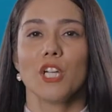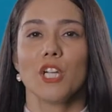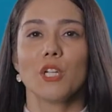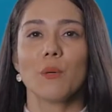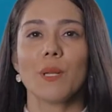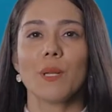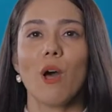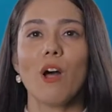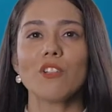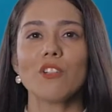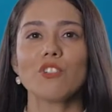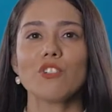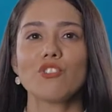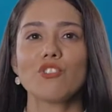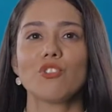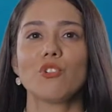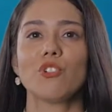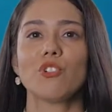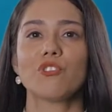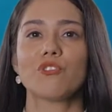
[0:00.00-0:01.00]
You will also
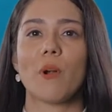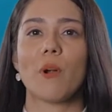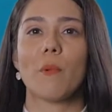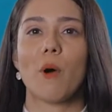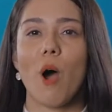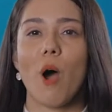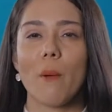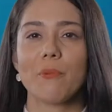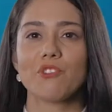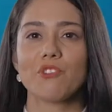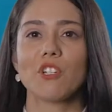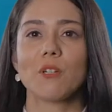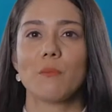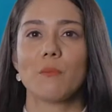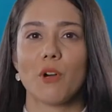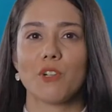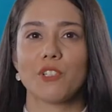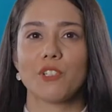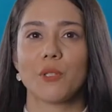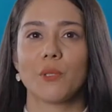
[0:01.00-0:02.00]
choose from optional
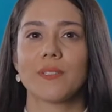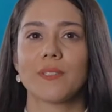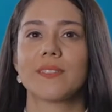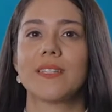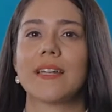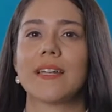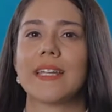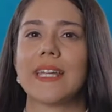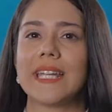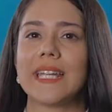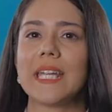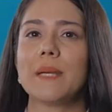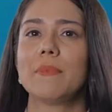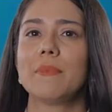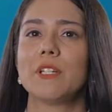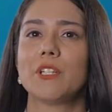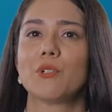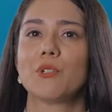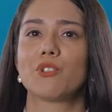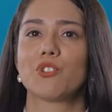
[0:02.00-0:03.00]
modules that
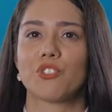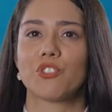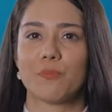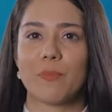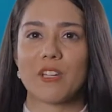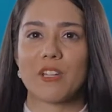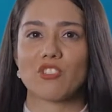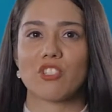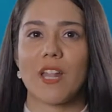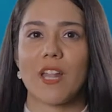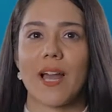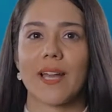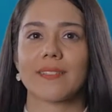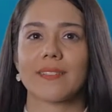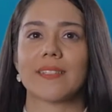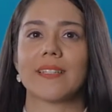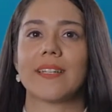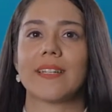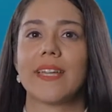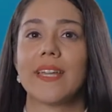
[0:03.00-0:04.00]
enable you to
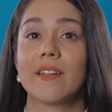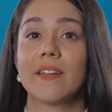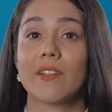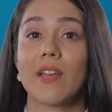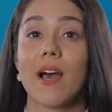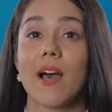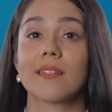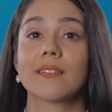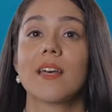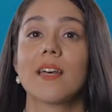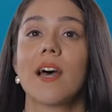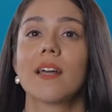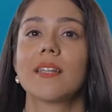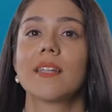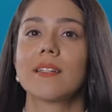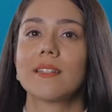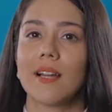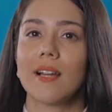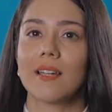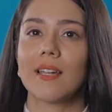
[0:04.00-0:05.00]
specialize in areas
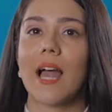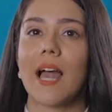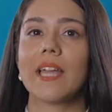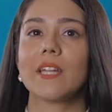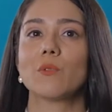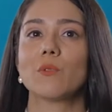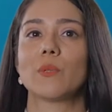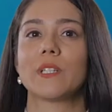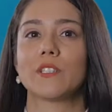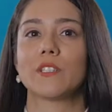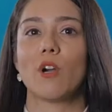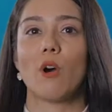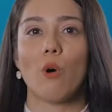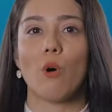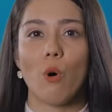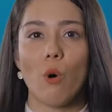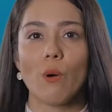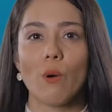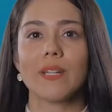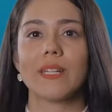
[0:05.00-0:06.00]
that align with
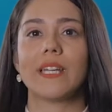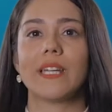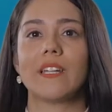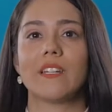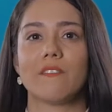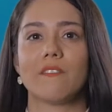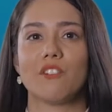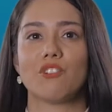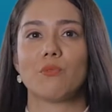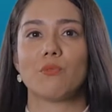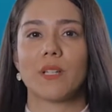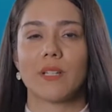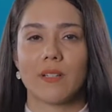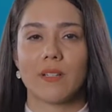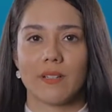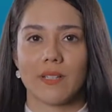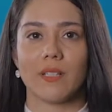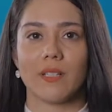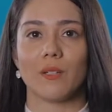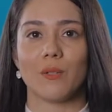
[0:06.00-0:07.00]
your own individual
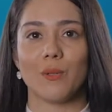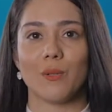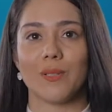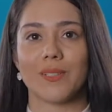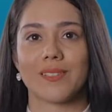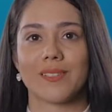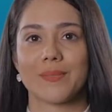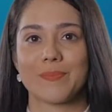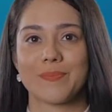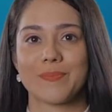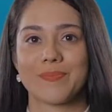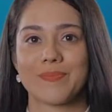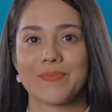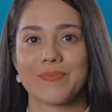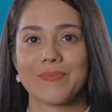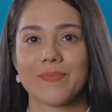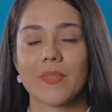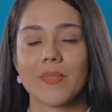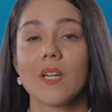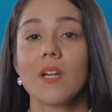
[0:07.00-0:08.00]
career goals.
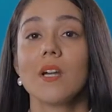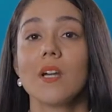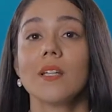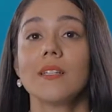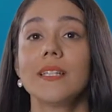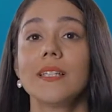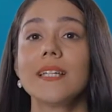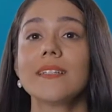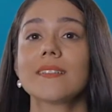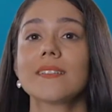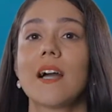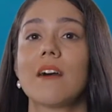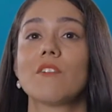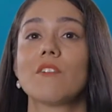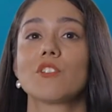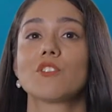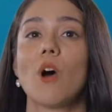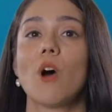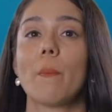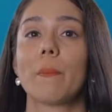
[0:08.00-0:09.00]
These
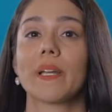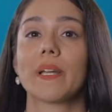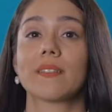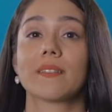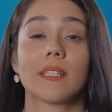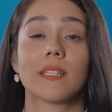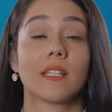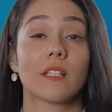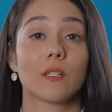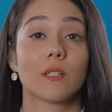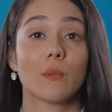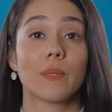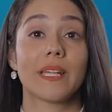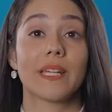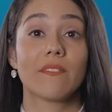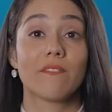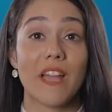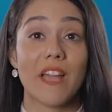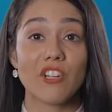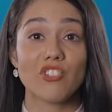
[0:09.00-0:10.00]
cover topics
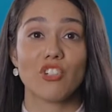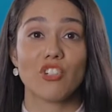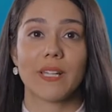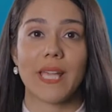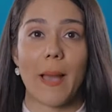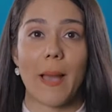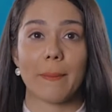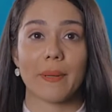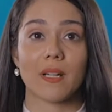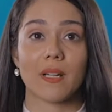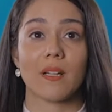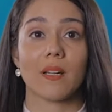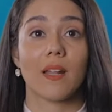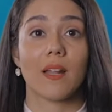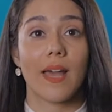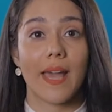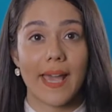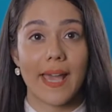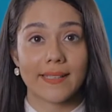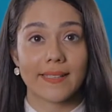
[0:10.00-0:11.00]
including venture
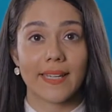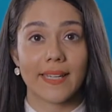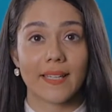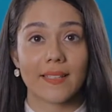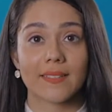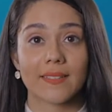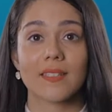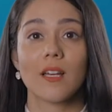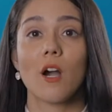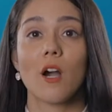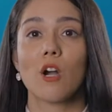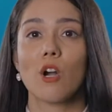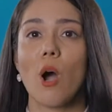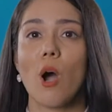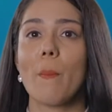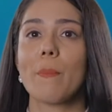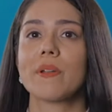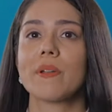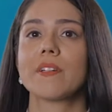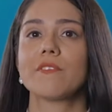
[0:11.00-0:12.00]
capital, ethics,
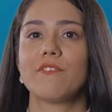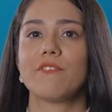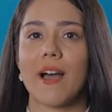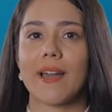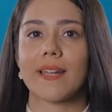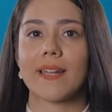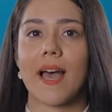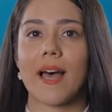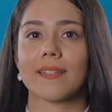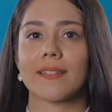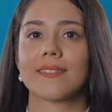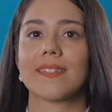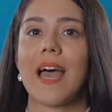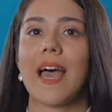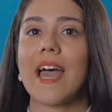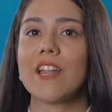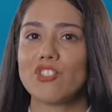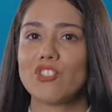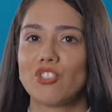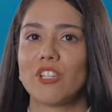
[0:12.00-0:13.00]
corporate finance,
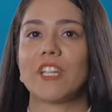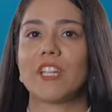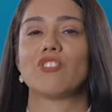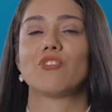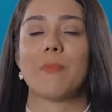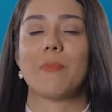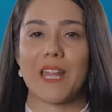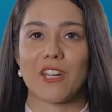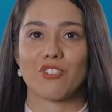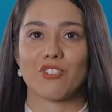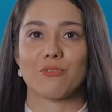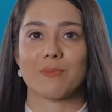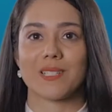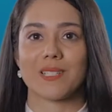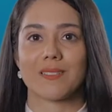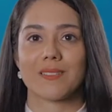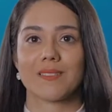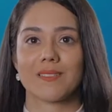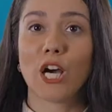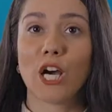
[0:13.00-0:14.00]
and change
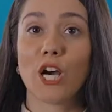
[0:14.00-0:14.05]
management.